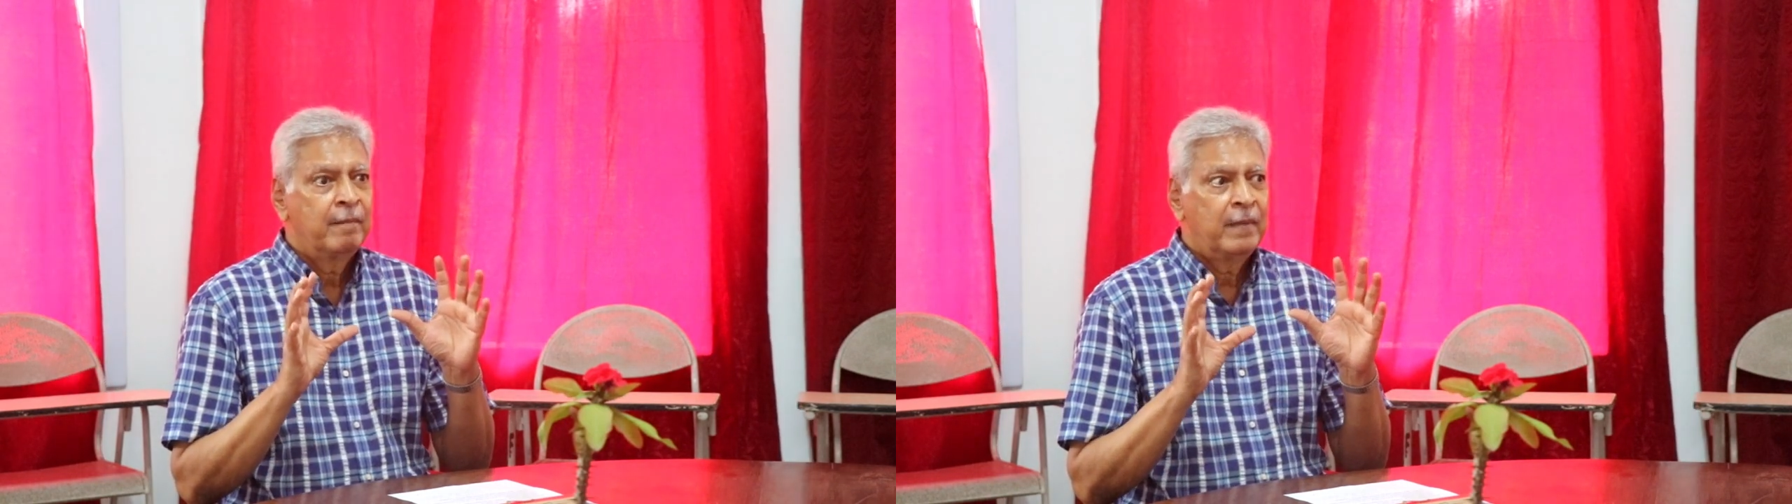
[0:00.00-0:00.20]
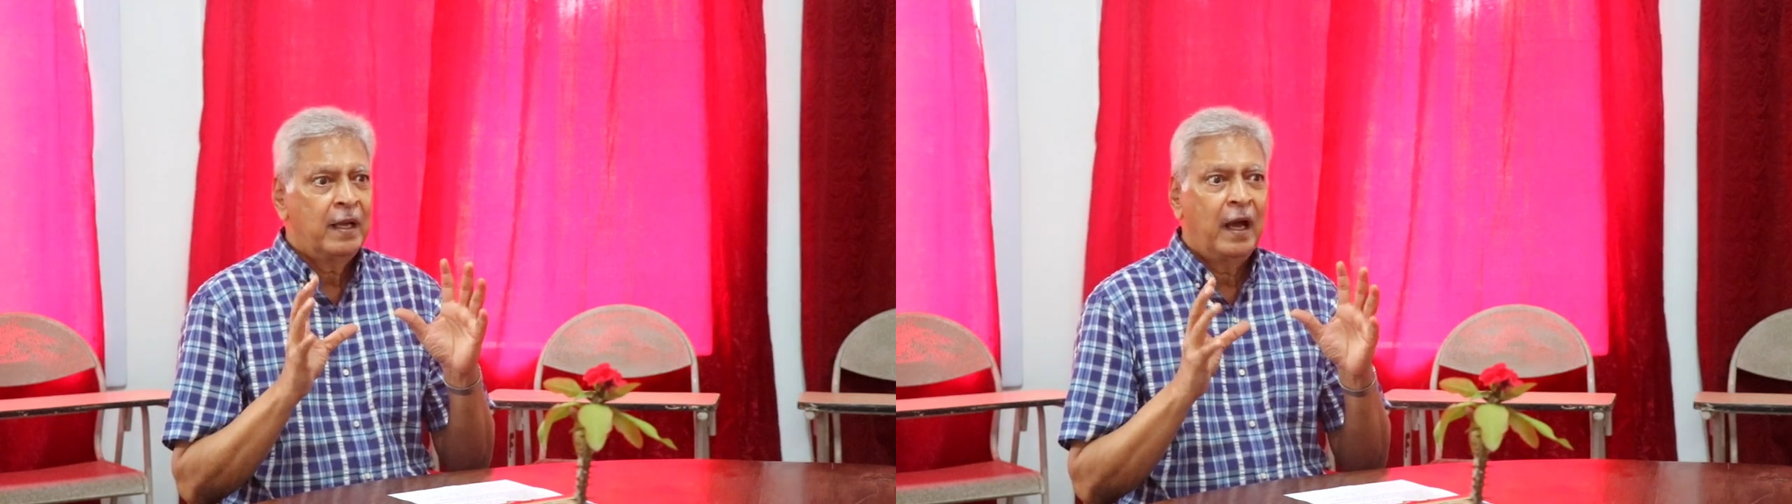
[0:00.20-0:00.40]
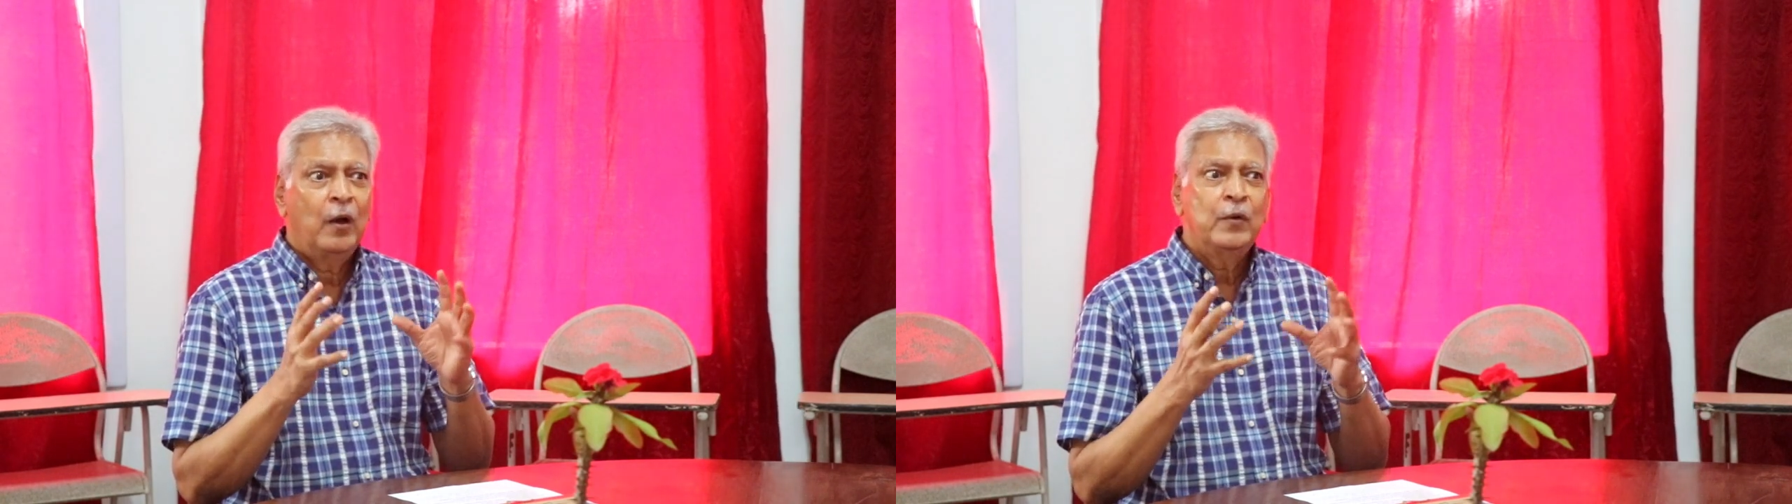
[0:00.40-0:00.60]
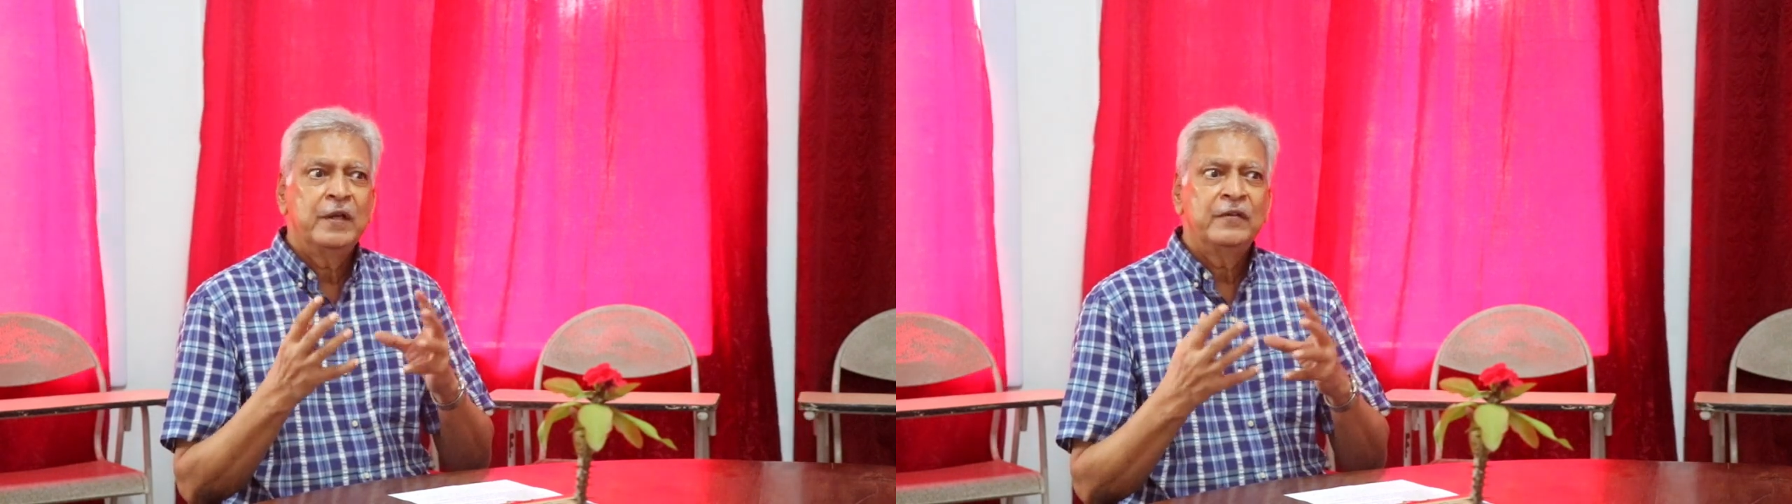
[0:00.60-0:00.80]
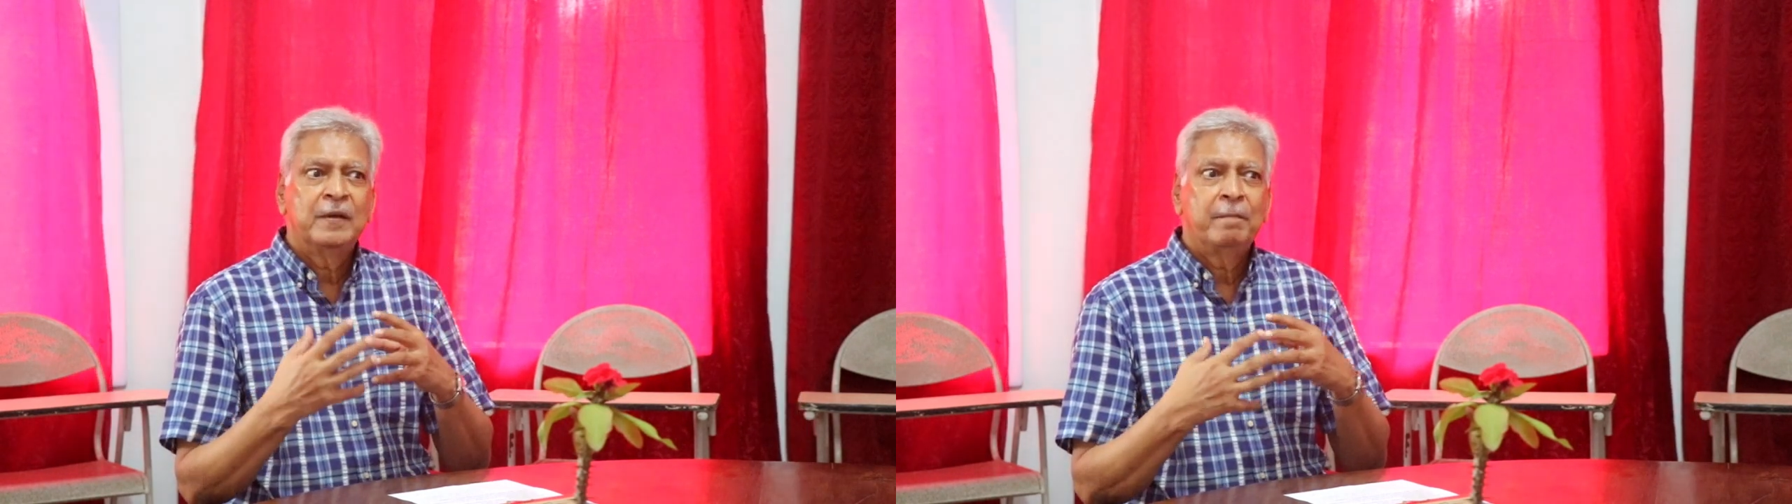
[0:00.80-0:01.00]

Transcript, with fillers: but how does the